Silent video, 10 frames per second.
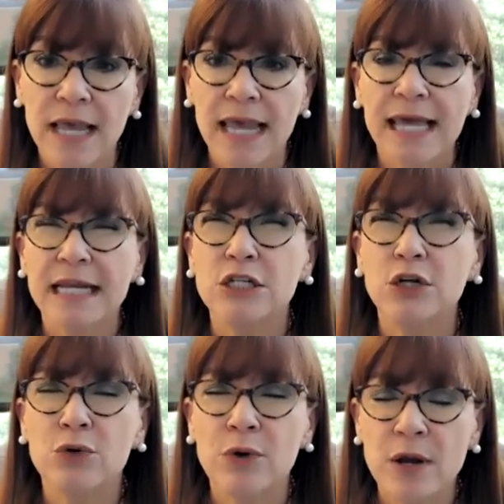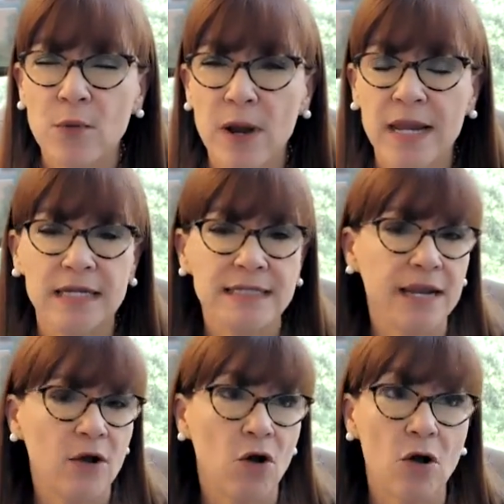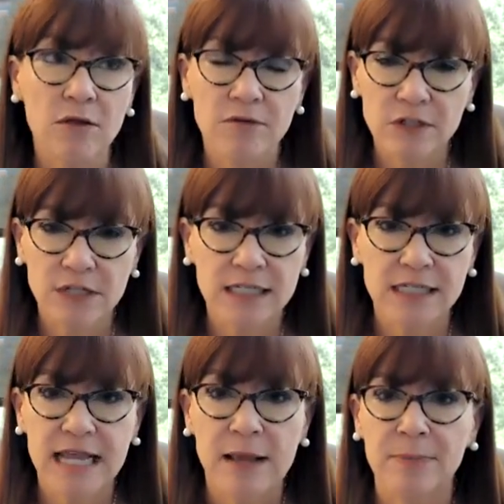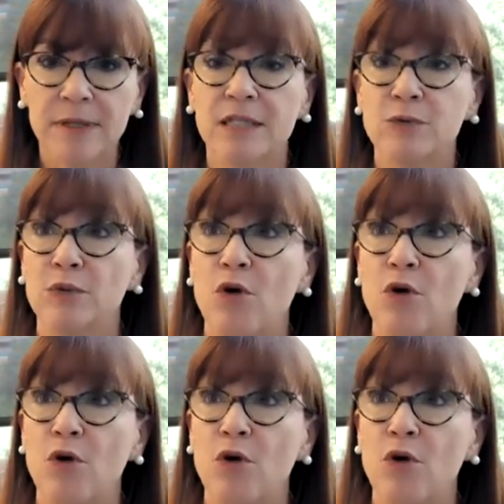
And it's a great way to take all of our Texas applicants with